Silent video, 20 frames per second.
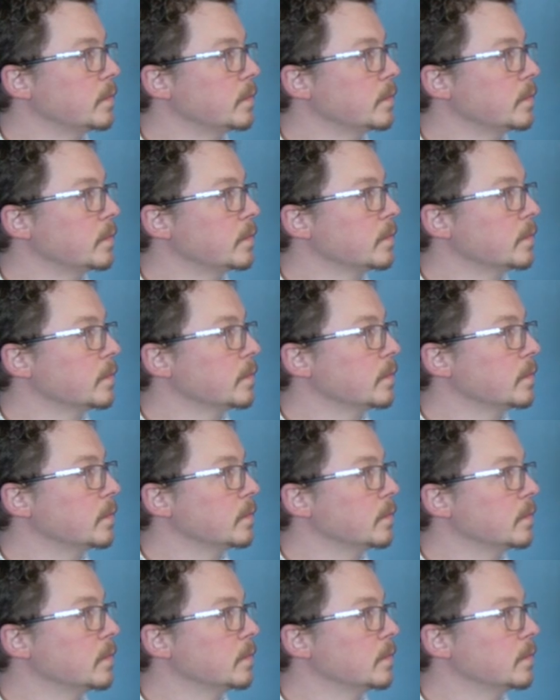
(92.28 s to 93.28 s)

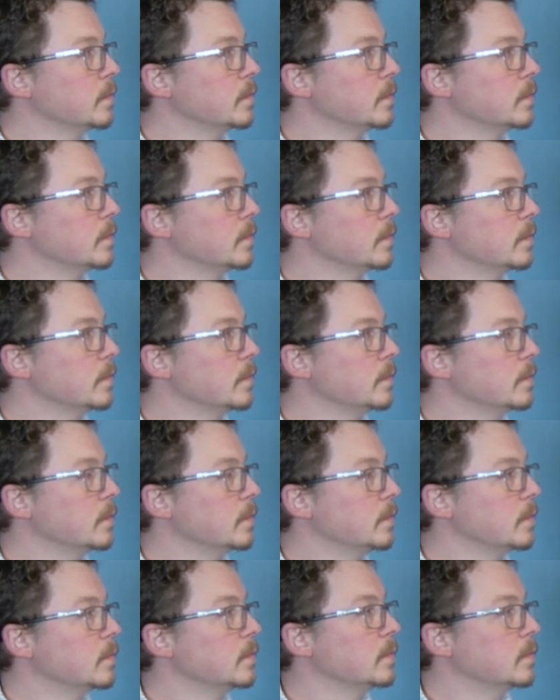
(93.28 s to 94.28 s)

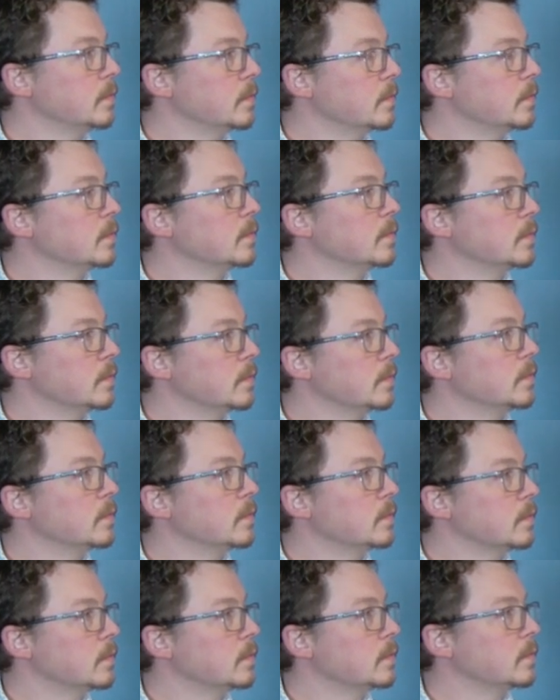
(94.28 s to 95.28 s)

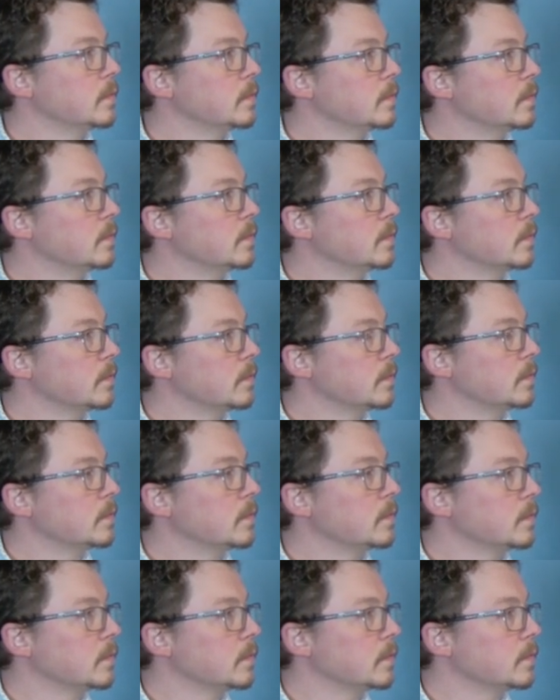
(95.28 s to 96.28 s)

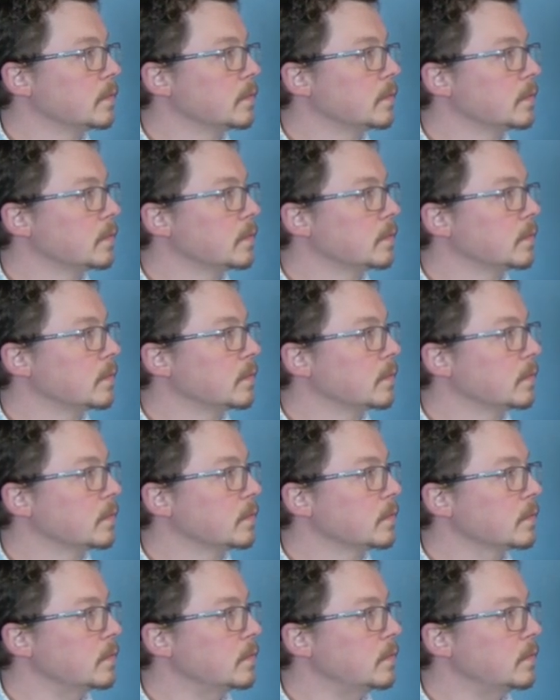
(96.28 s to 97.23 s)
This person isn't speaking.